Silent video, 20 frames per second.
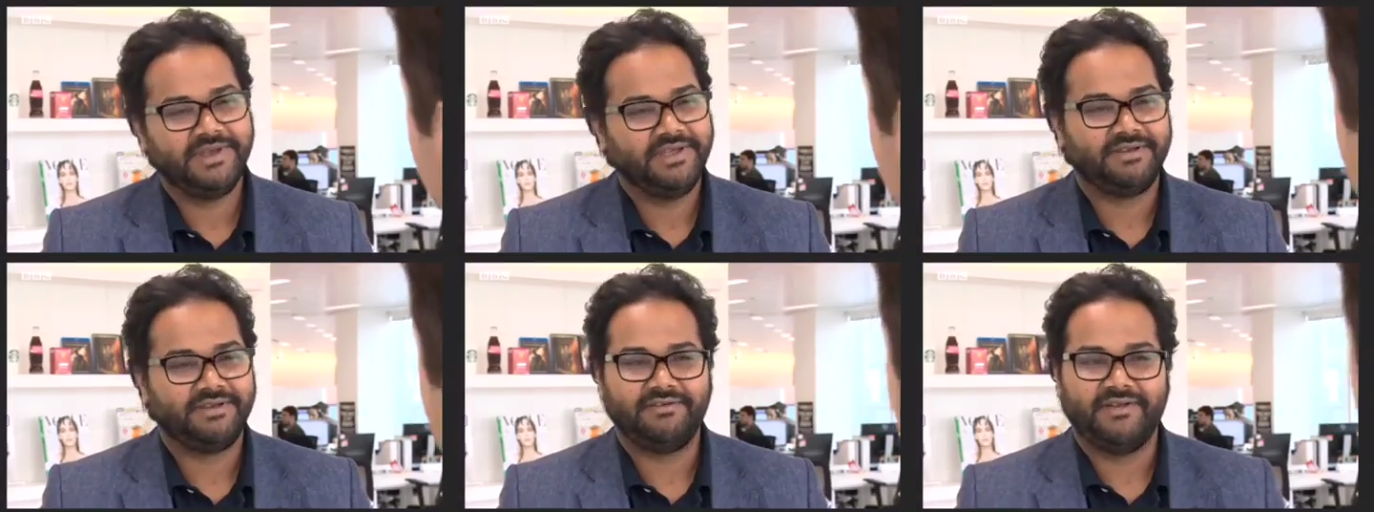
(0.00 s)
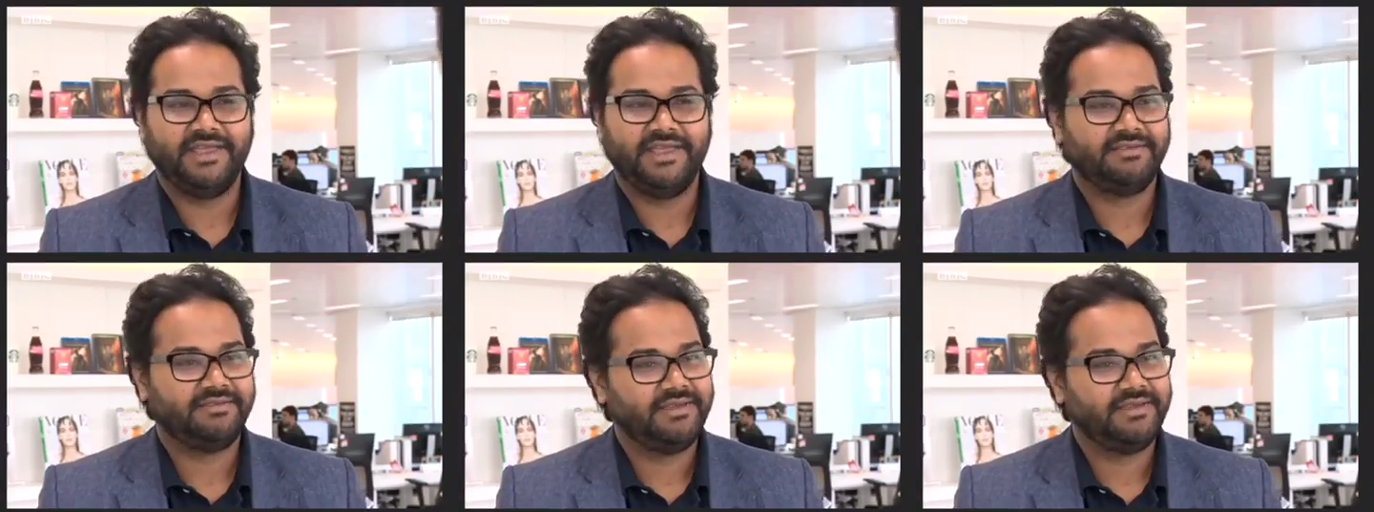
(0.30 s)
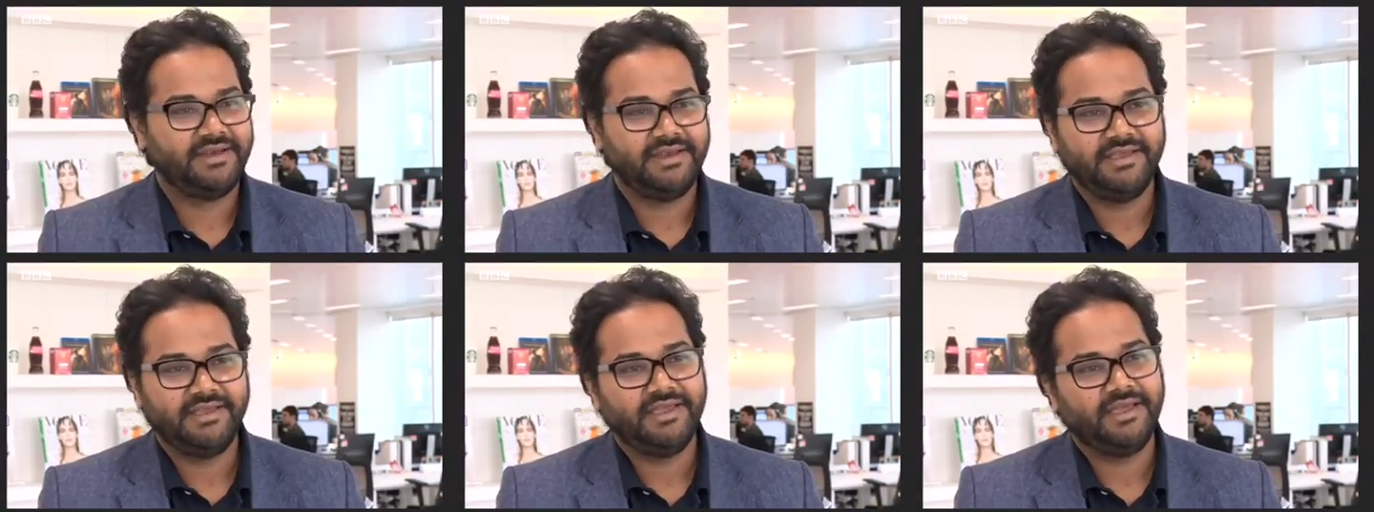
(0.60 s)
been a great
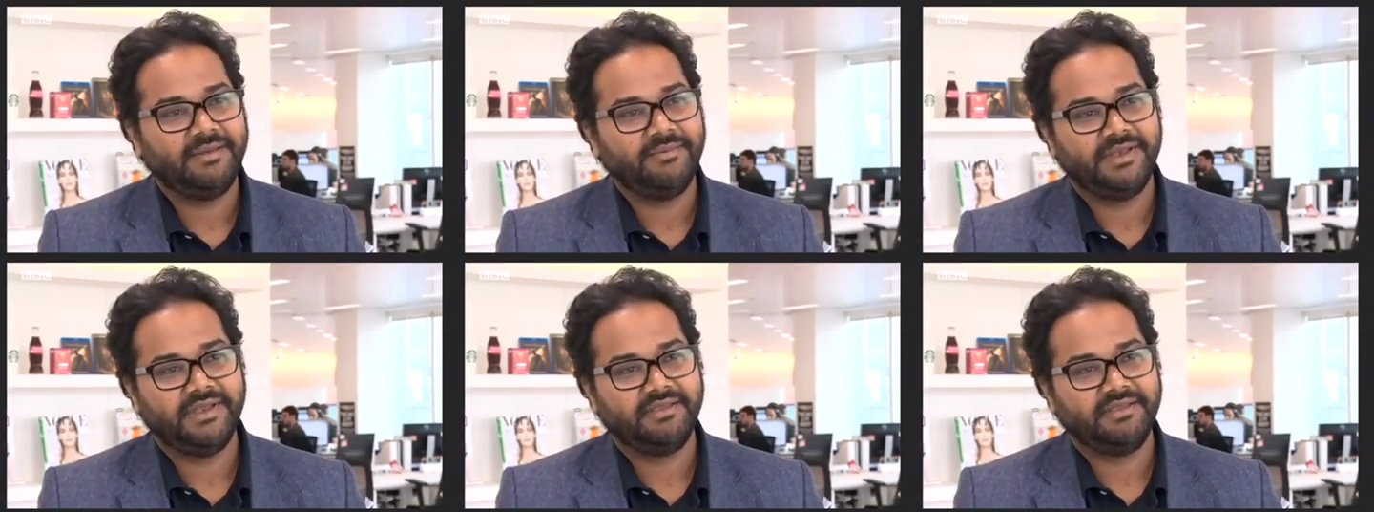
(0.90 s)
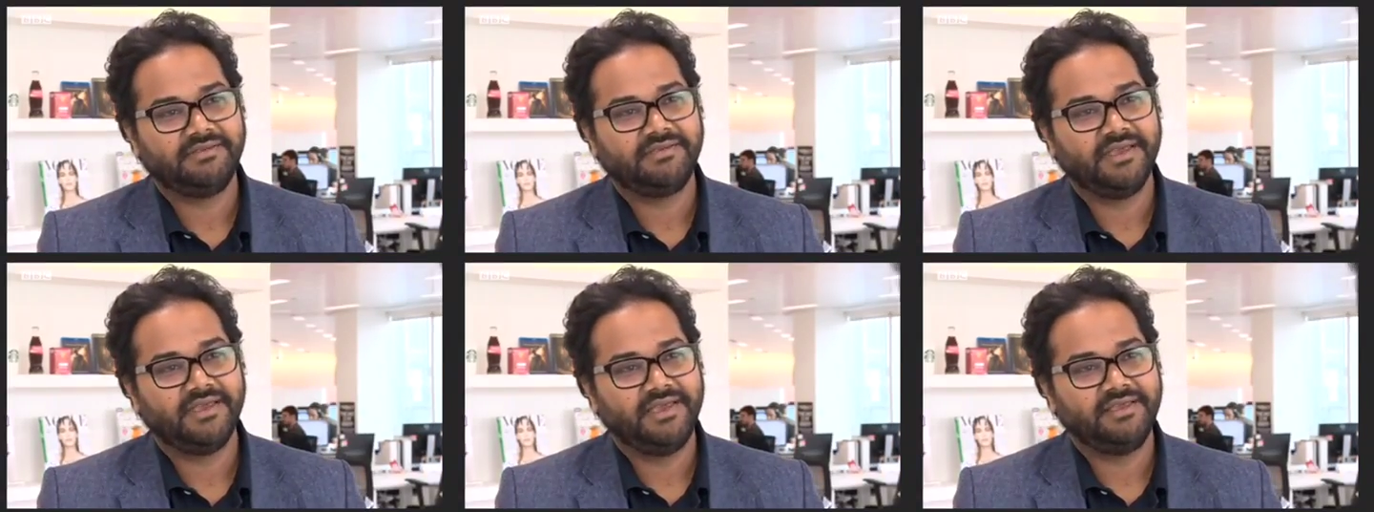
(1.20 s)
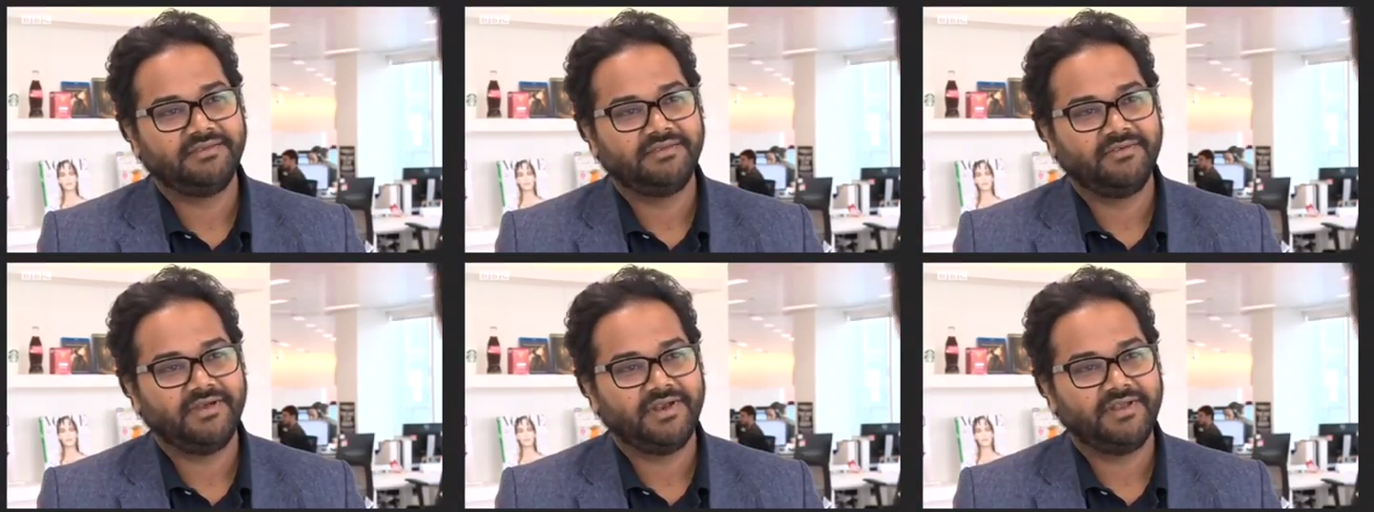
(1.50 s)
city. I mean, it's,
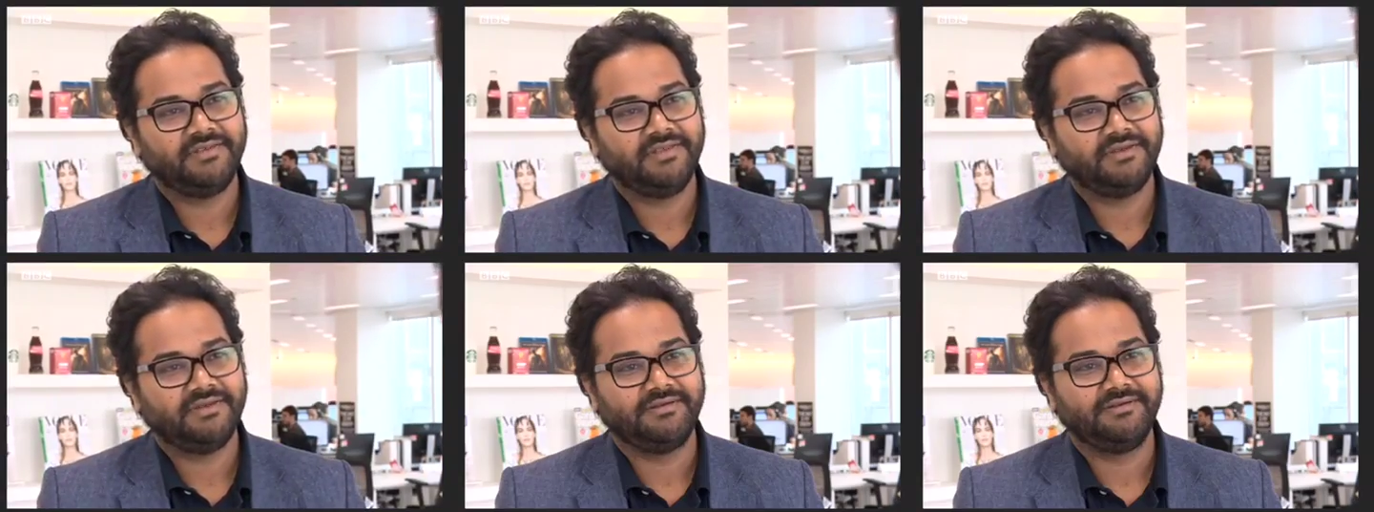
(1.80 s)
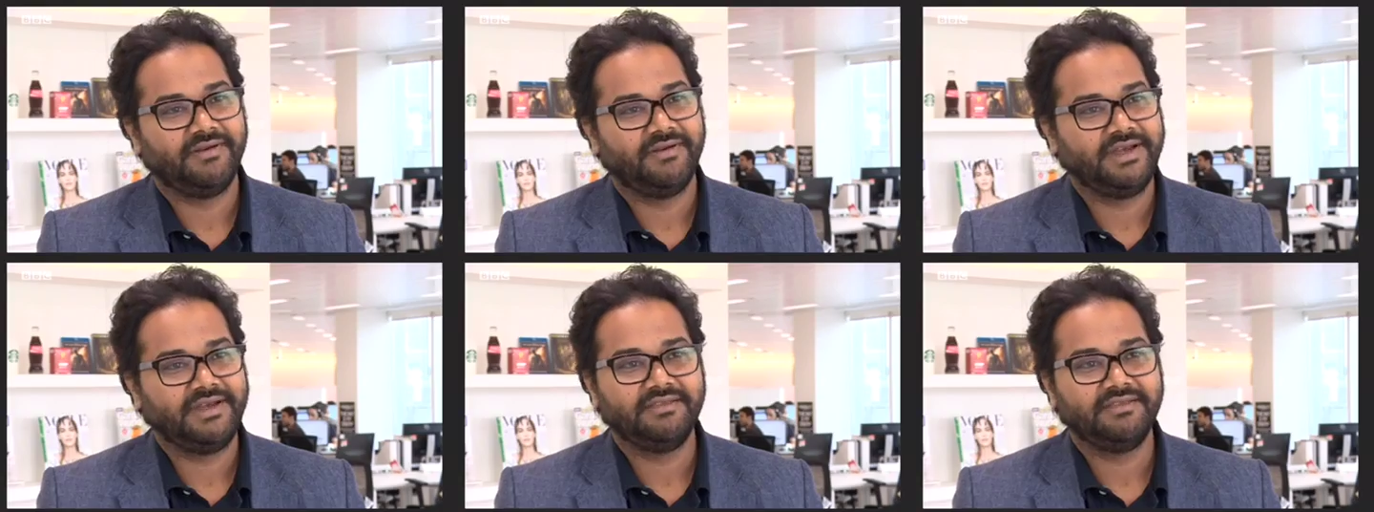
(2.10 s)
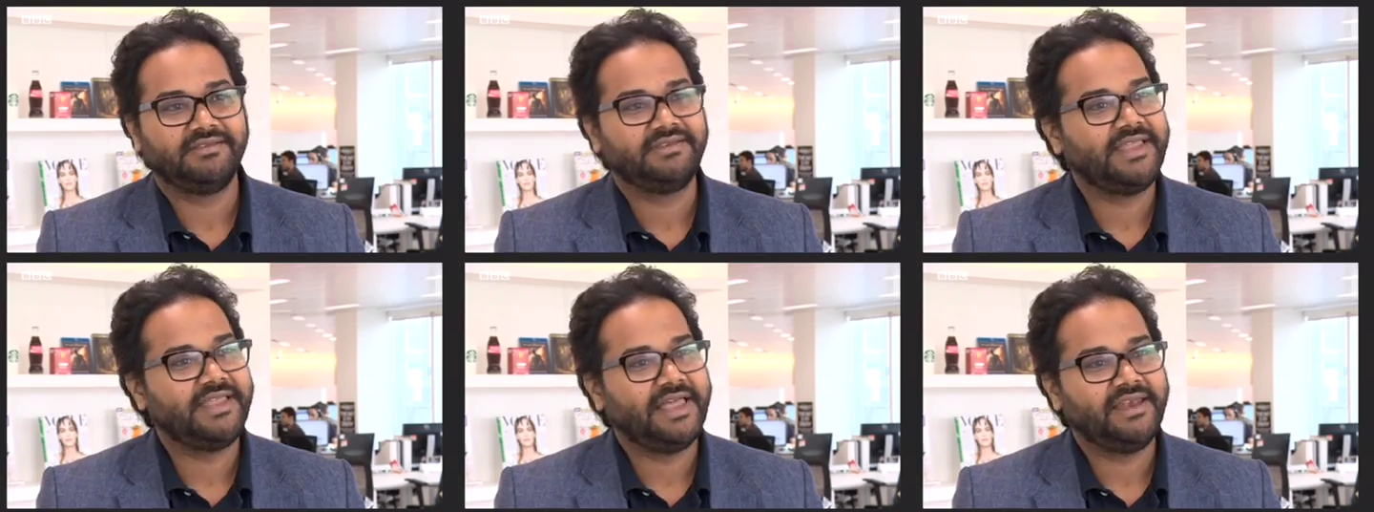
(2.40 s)
uh, it's one of the
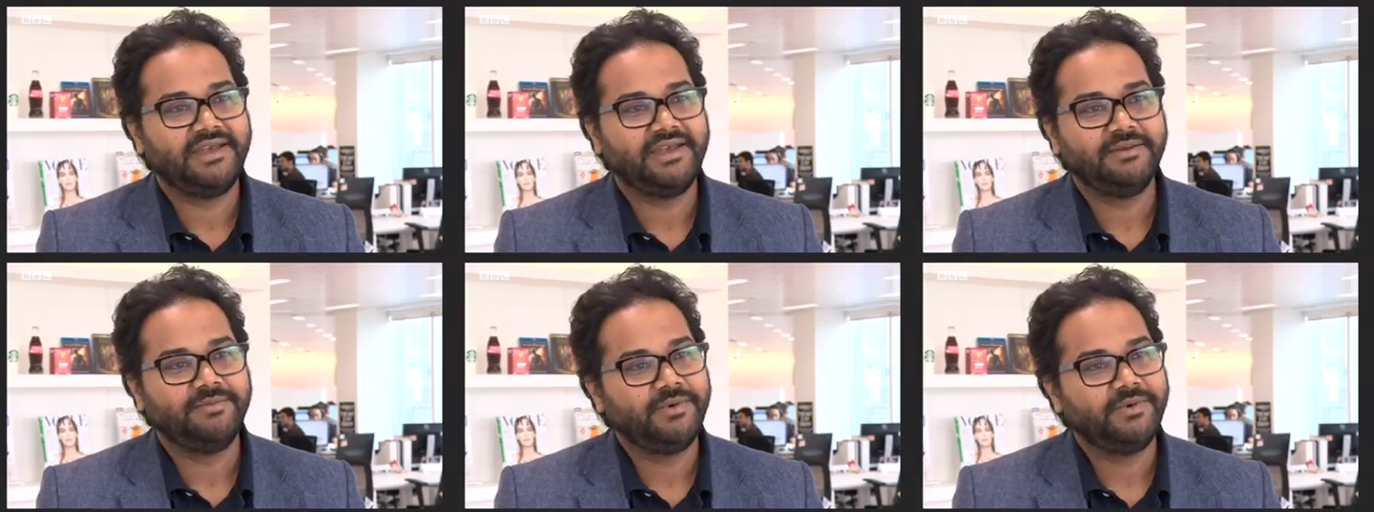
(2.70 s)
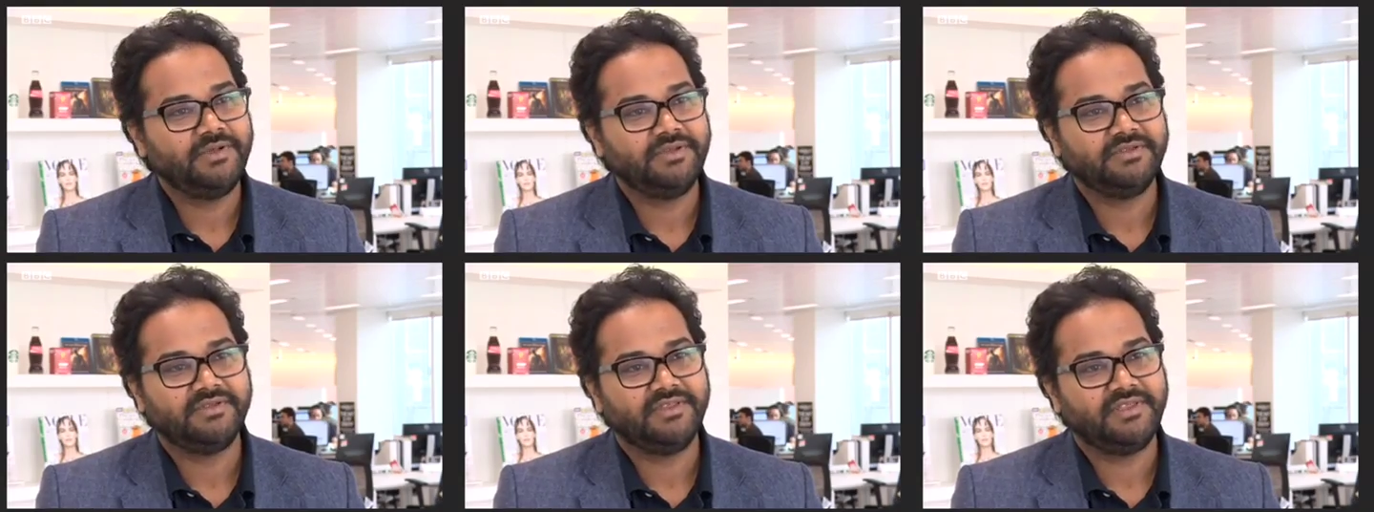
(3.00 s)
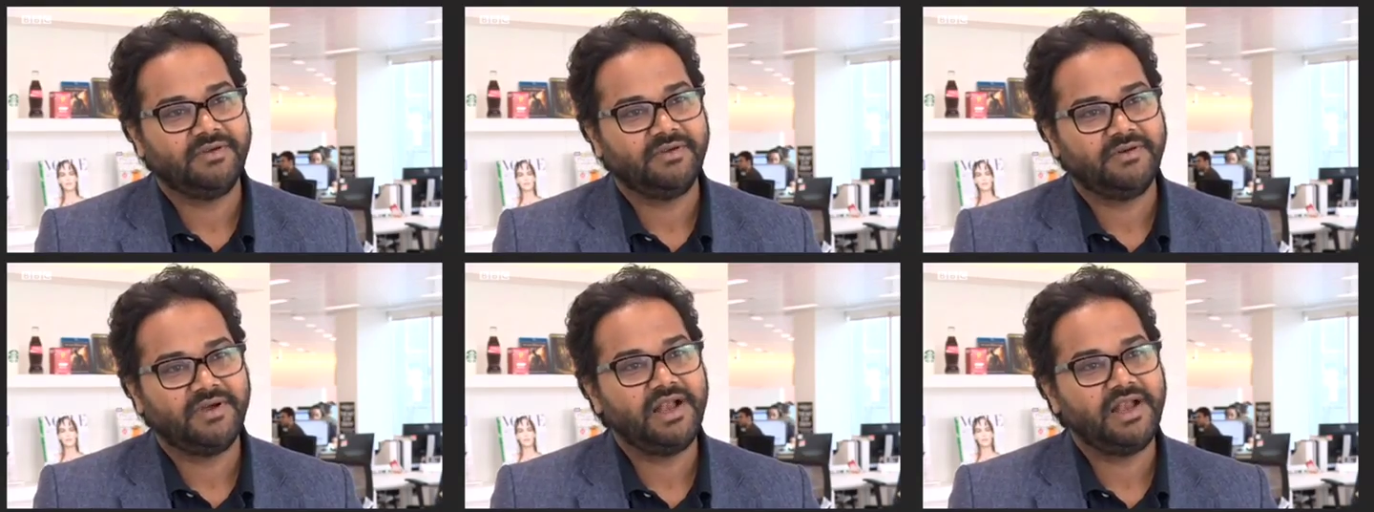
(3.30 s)
greatest talent pools
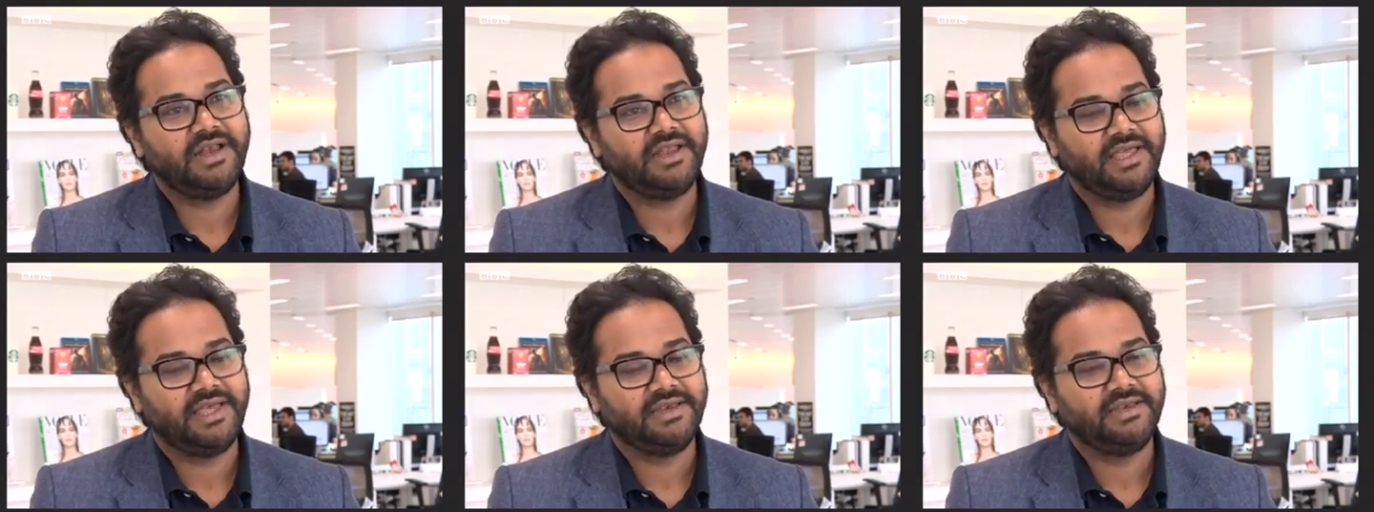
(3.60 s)
in the world.